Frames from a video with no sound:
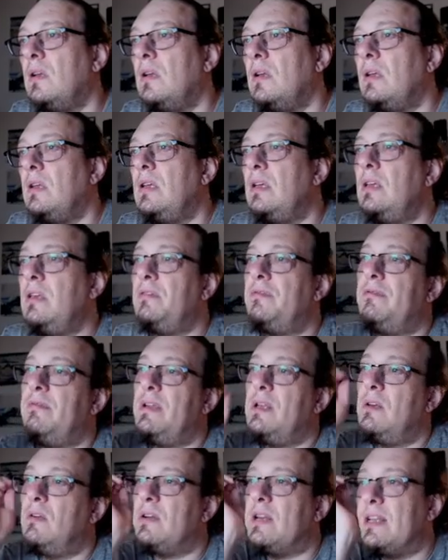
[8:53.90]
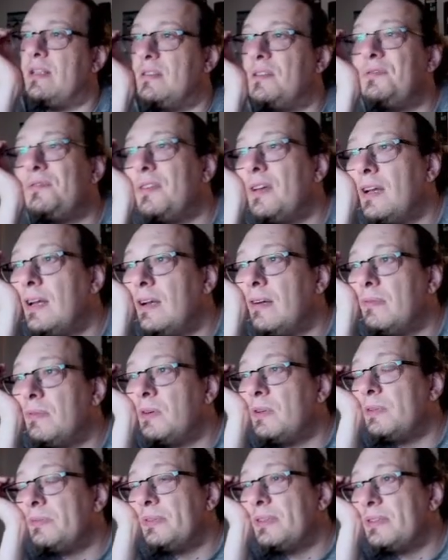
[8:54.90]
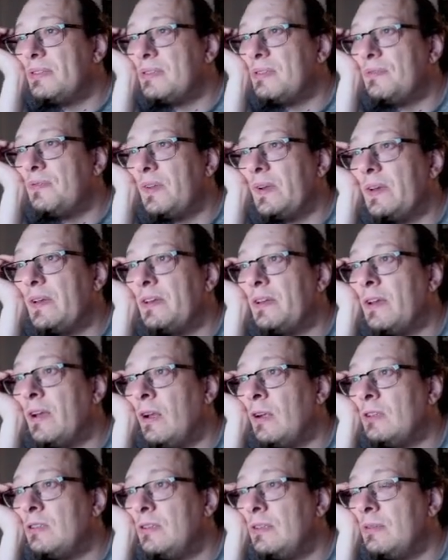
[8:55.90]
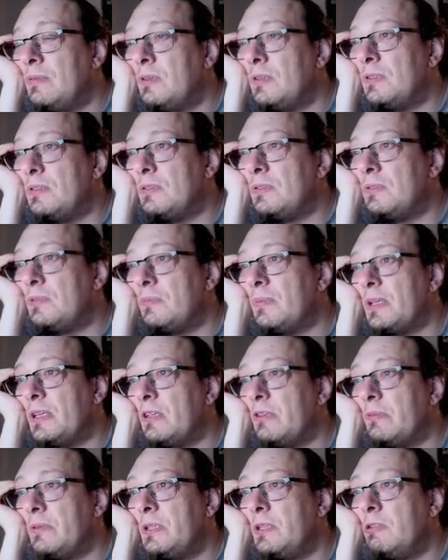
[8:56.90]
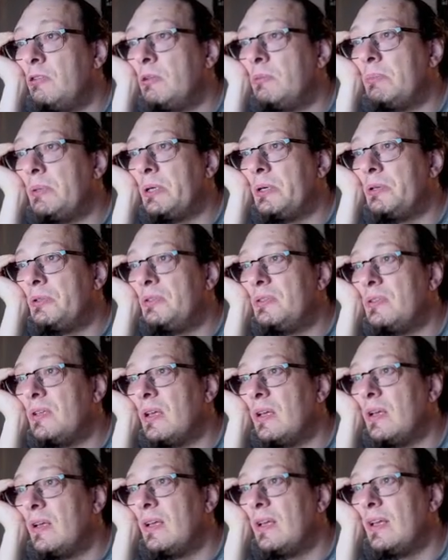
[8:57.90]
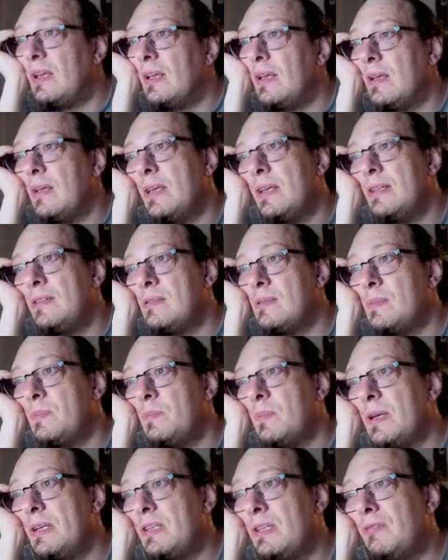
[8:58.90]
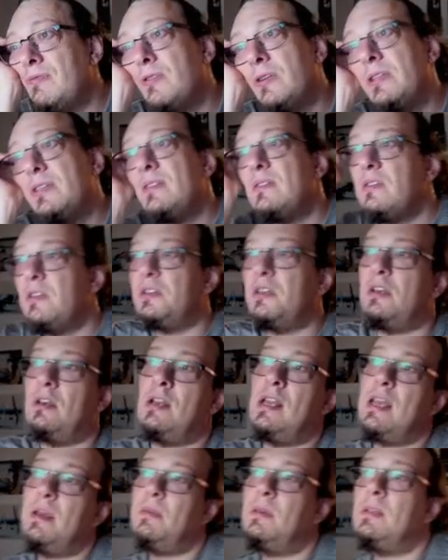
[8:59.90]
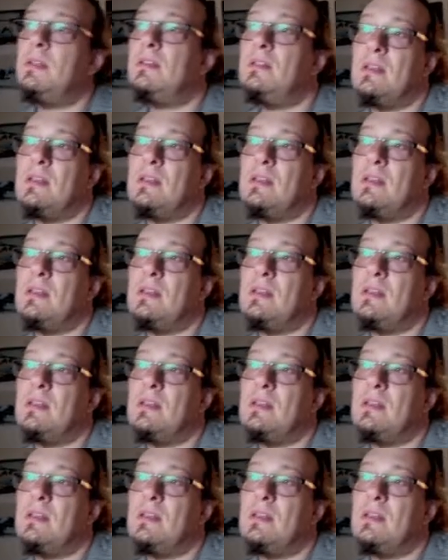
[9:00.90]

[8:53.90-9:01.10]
If we look at the firewall, that's the thing that I actually wanted to make the video about. It's by default, it's not enabled.